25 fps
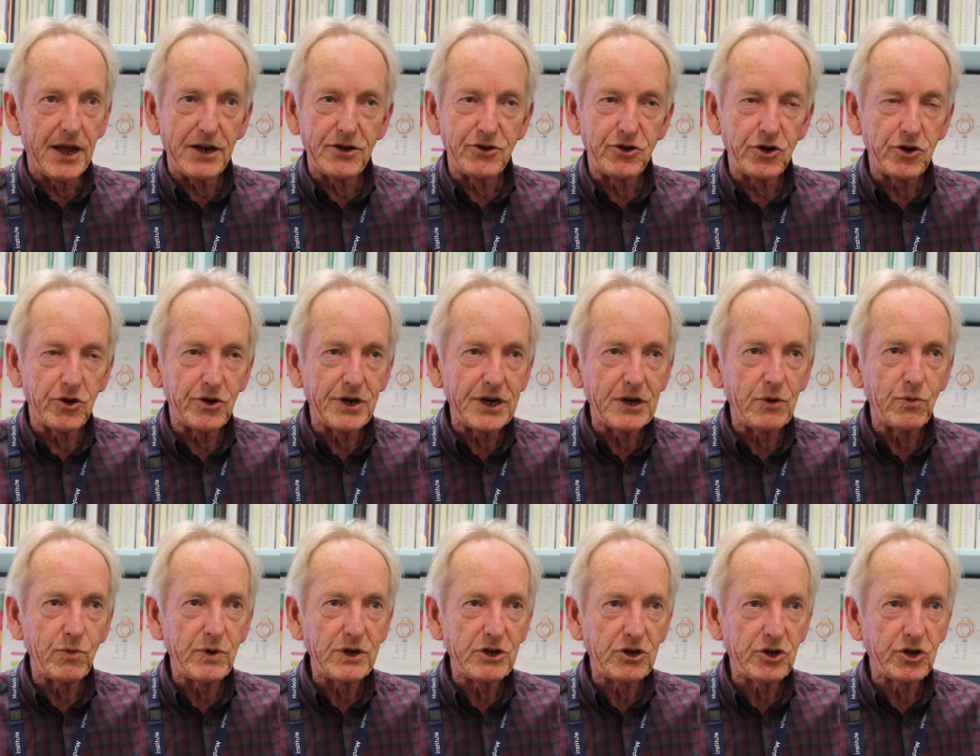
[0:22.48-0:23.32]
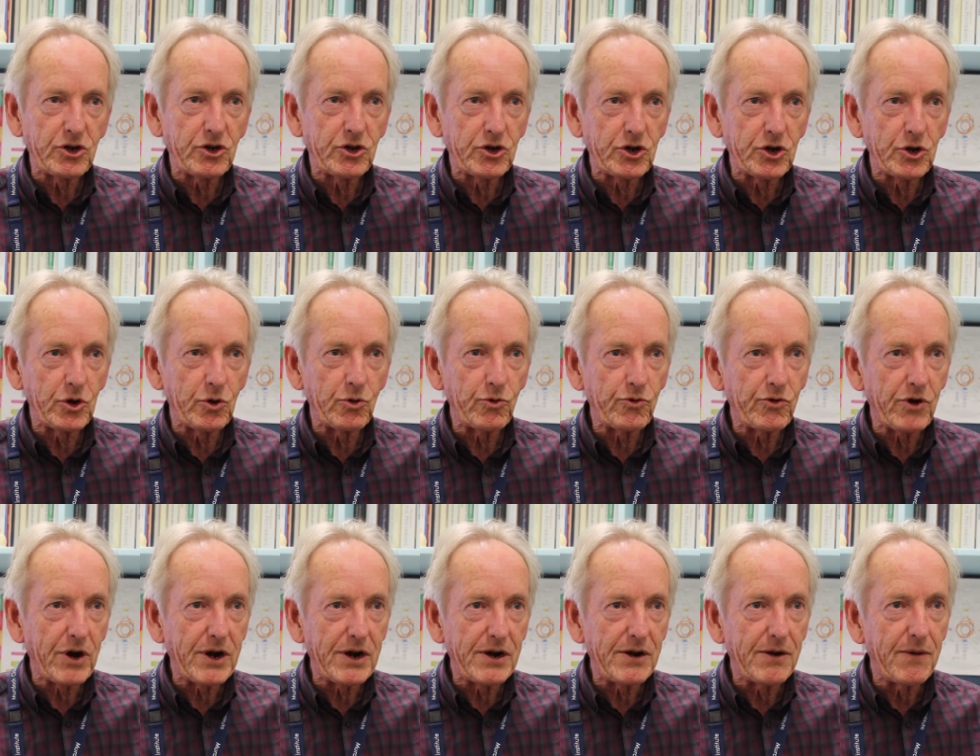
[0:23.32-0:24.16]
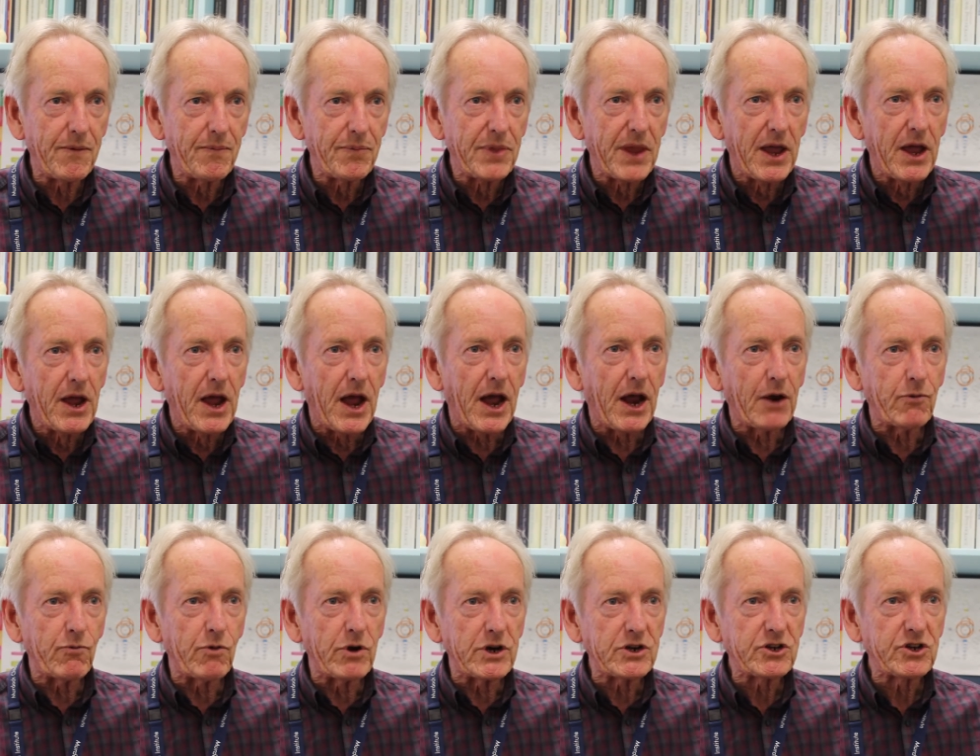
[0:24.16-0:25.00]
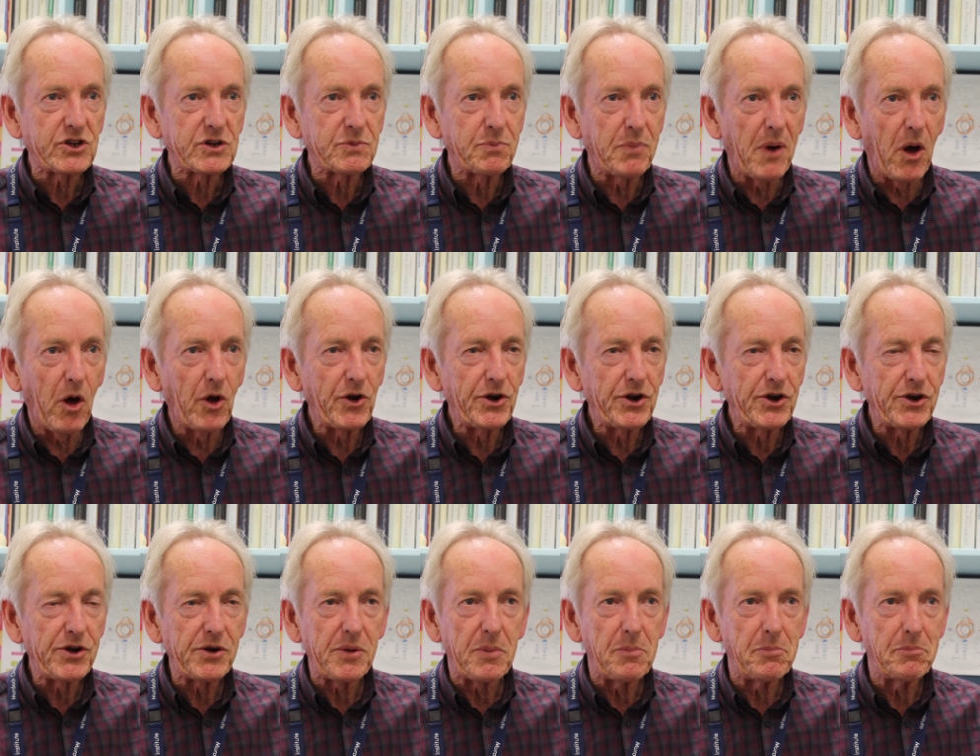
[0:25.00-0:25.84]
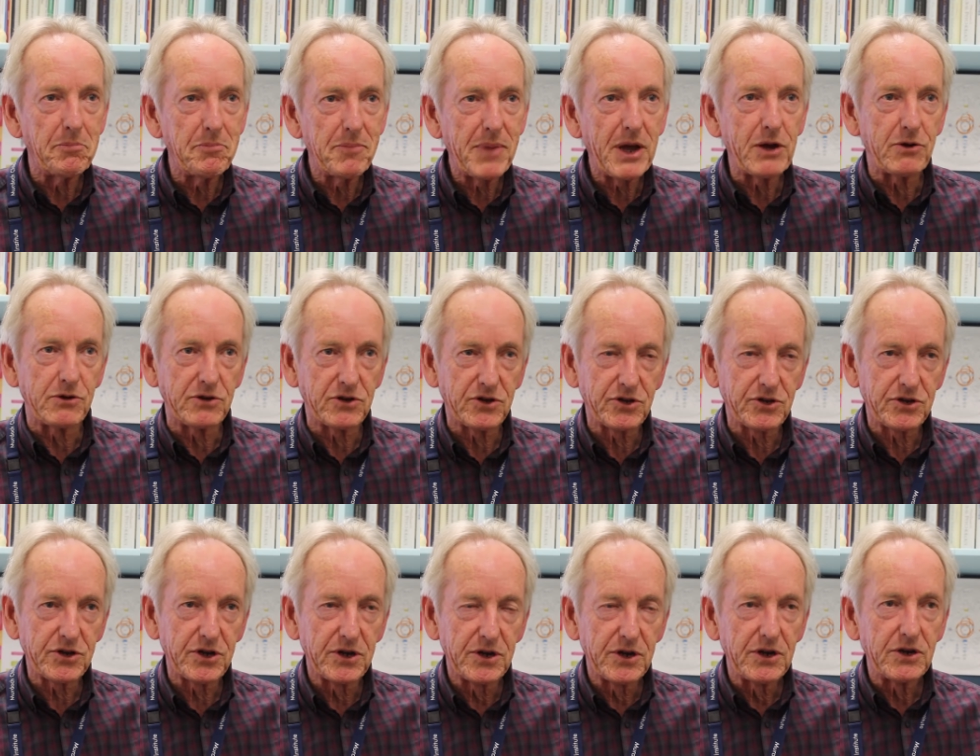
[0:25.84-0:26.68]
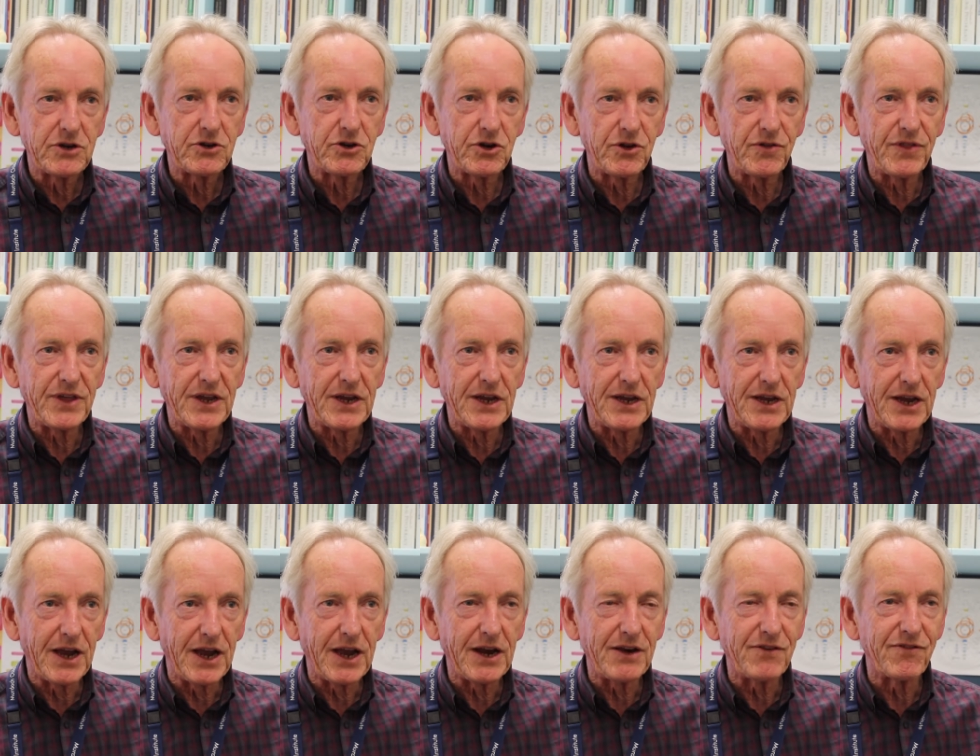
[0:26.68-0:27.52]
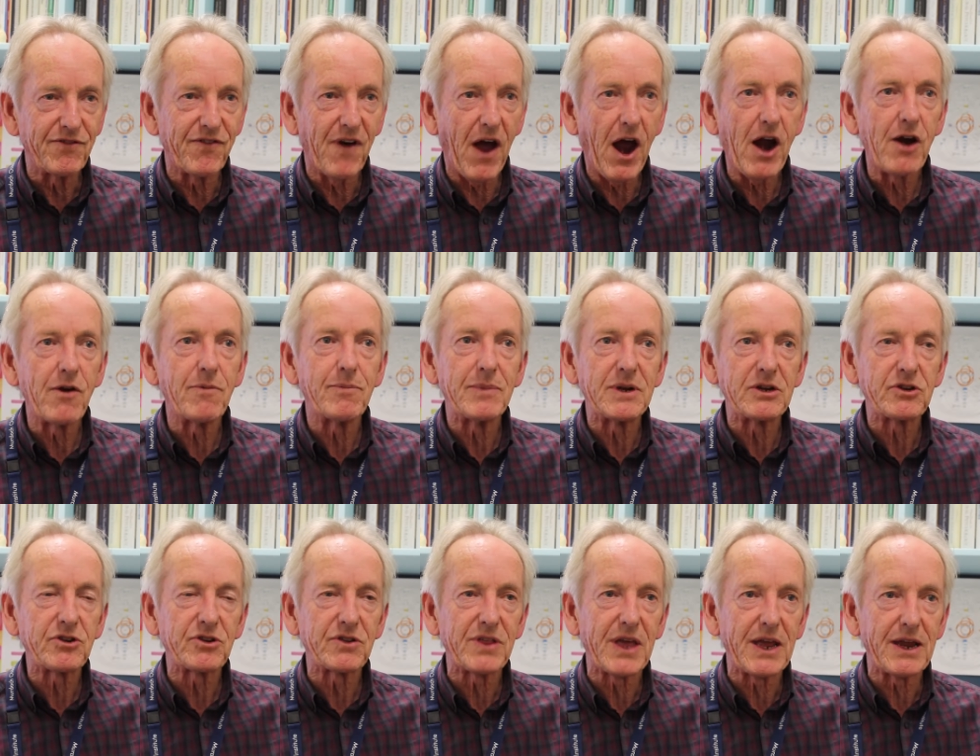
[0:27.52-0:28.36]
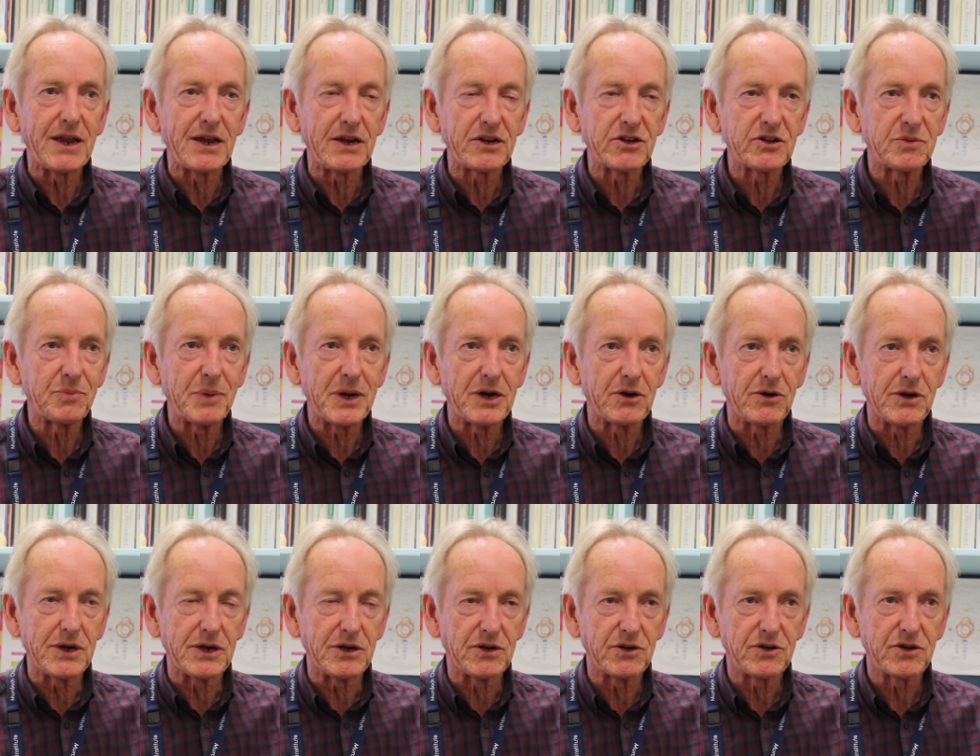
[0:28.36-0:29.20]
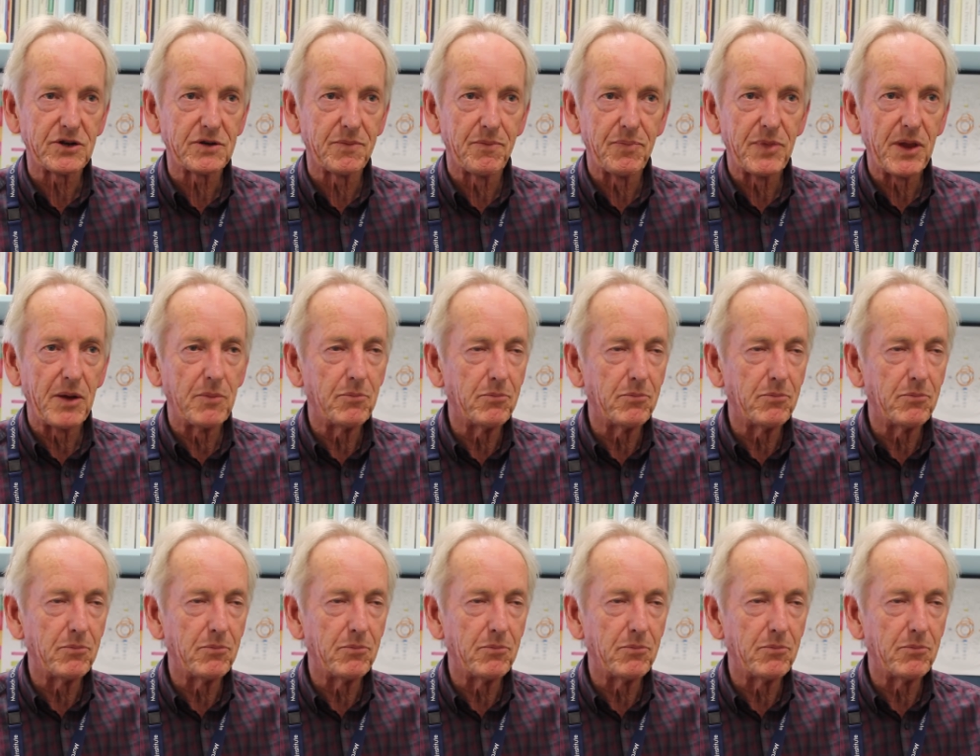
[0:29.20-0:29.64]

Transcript: during which children respond most to the environments they experience,